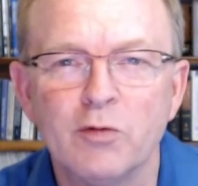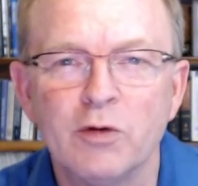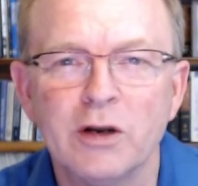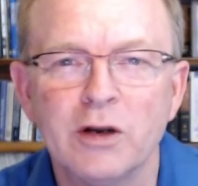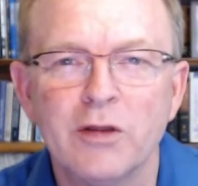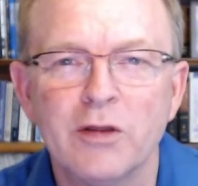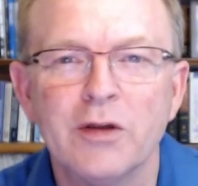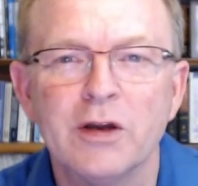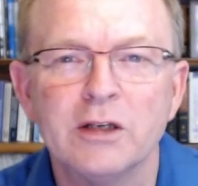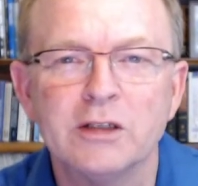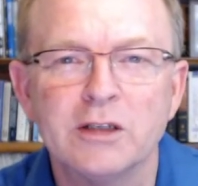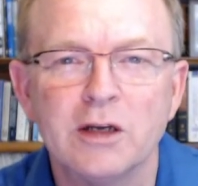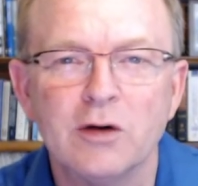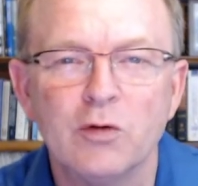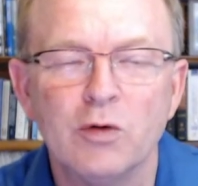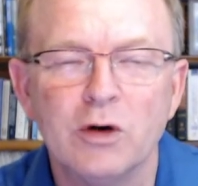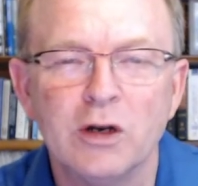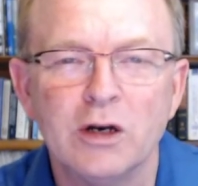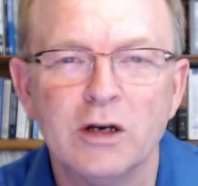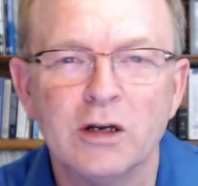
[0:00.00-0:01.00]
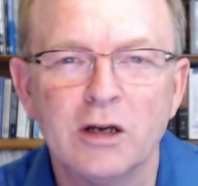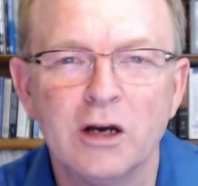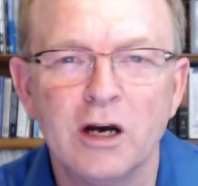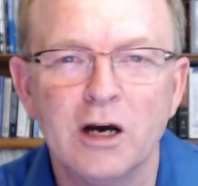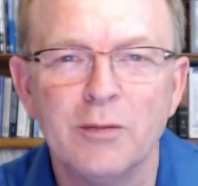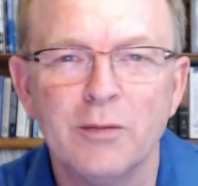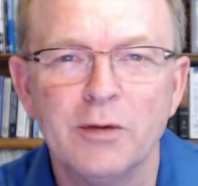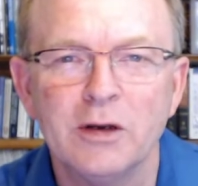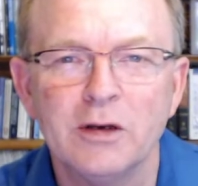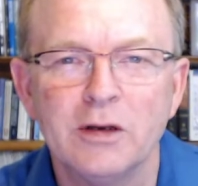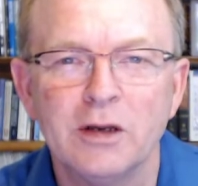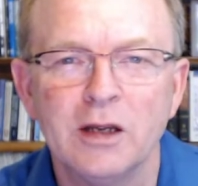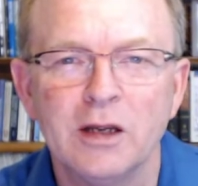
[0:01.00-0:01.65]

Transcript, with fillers: one of the things I wanted to comment